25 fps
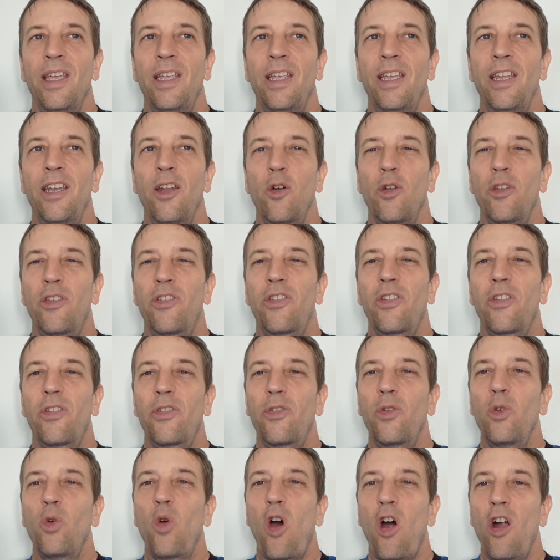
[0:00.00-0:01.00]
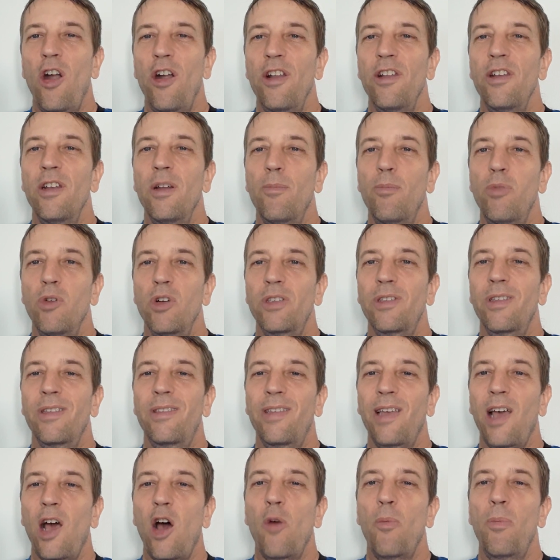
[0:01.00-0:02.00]
you know, it's just too hard in a book to
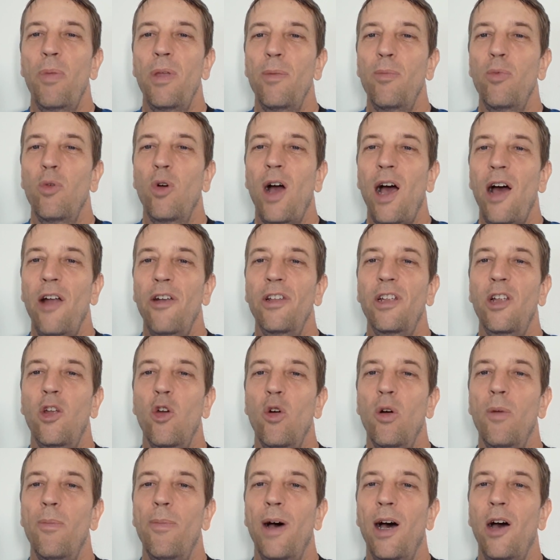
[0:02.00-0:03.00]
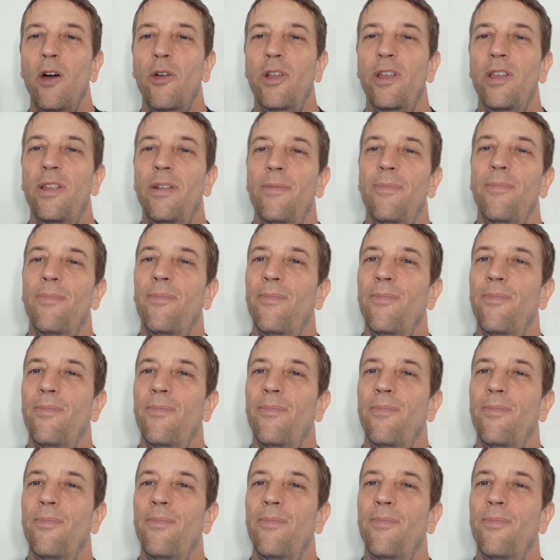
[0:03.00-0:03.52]
tell people how to go about it.